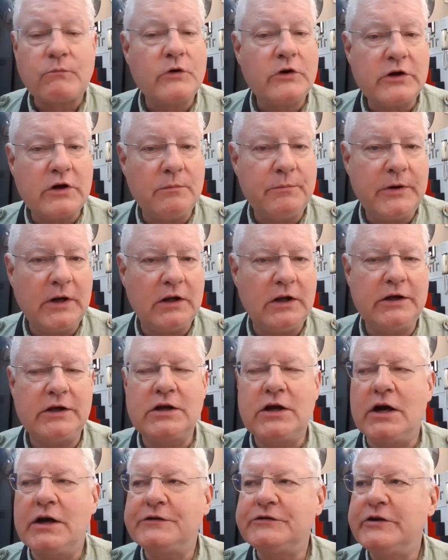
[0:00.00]
compelling
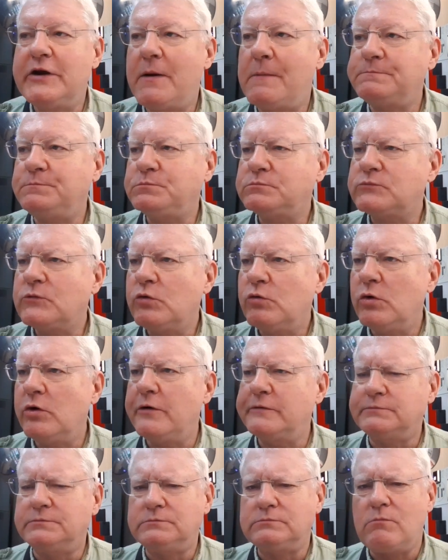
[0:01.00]
content. Ooh.
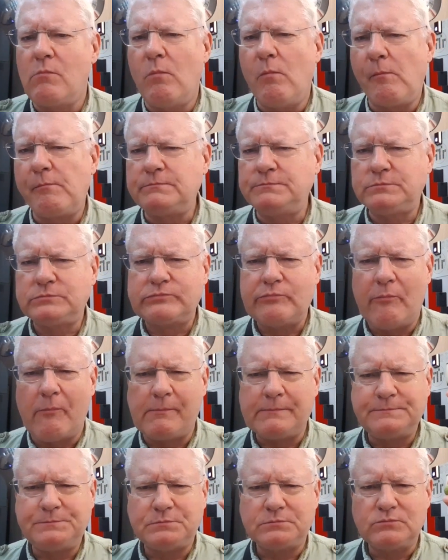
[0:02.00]

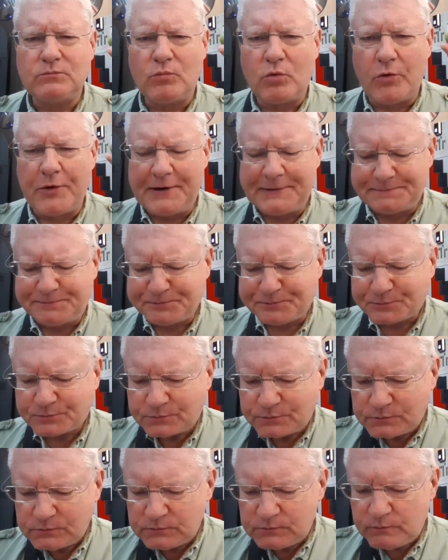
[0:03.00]
Boy,
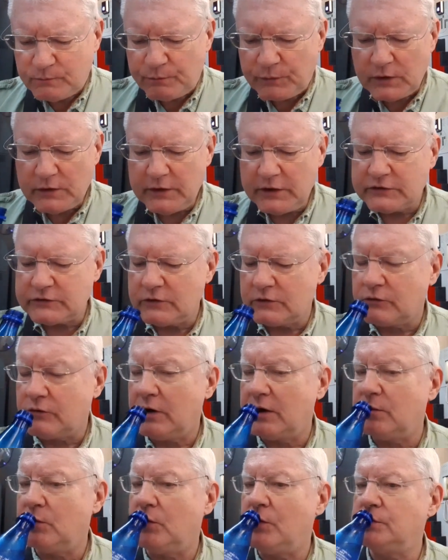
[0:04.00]
these are
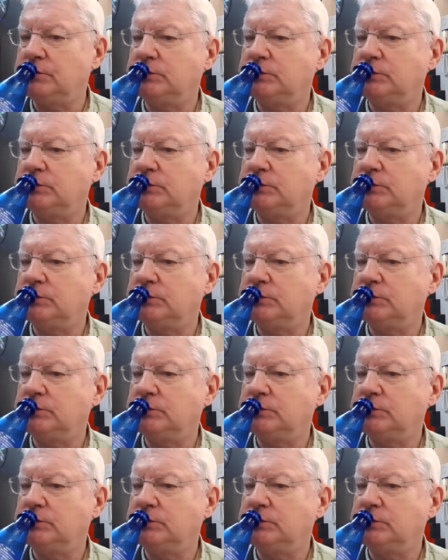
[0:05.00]
incredible.